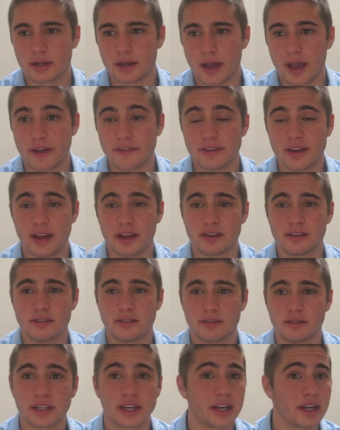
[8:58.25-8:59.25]
I haven't had
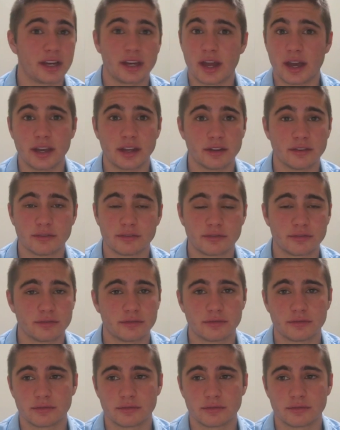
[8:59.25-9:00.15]
any negative